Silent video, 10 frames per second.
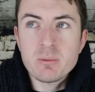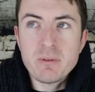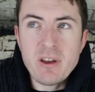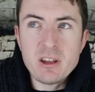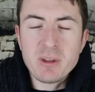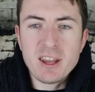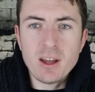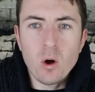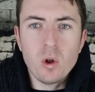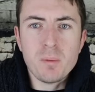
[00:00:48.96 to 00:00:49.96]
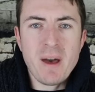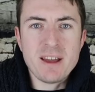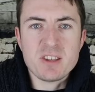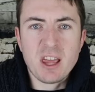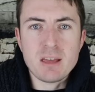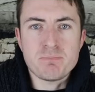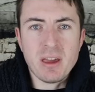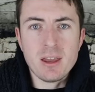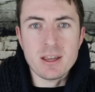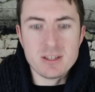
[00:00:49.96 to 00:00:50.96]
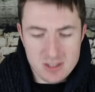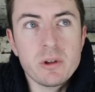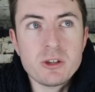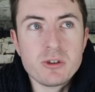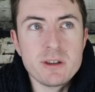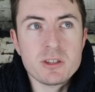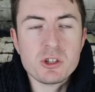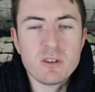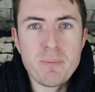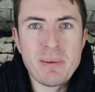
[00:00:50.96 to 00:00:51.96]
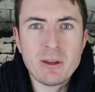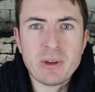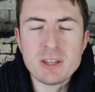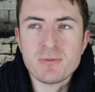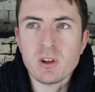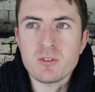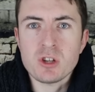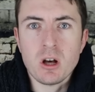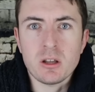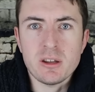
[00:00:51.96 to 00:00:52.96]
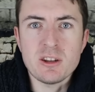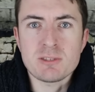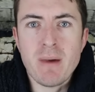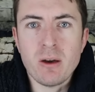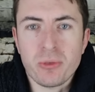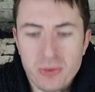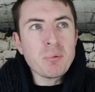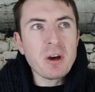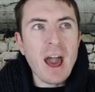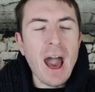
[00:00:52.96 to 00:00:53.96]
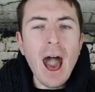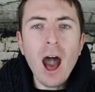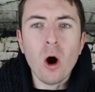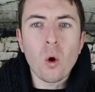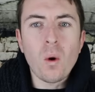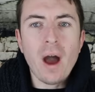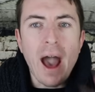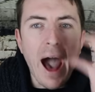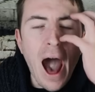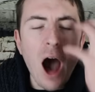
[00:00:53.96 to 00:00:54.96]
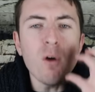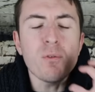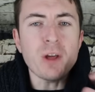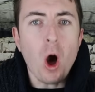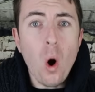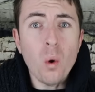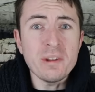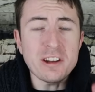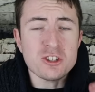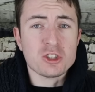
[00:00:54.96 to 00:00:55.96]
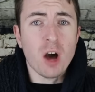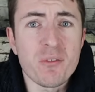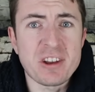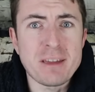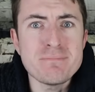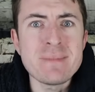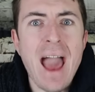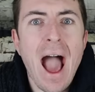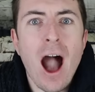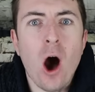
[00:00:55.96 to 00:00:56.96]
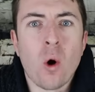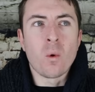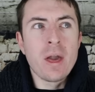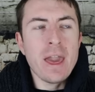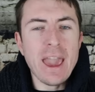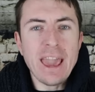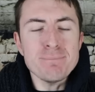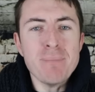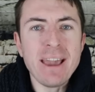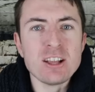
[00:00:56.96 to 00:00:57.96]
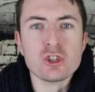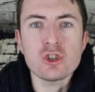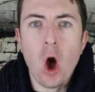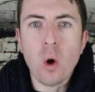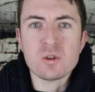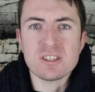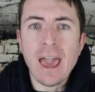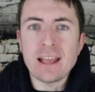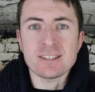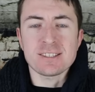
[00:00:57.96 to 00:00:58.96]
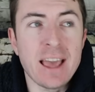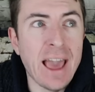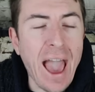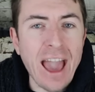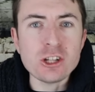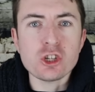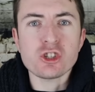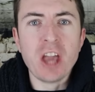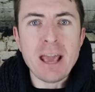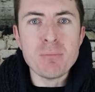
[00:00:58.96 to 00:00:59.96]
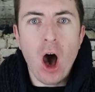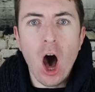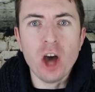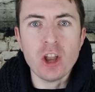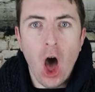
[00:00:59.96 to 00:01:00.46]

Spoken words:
to prevent him getting old man diabetes when he tries to shove a pillowcase full of chocolate in his mouth. But how? How have we only discovered him now? It makes no sense. And shame on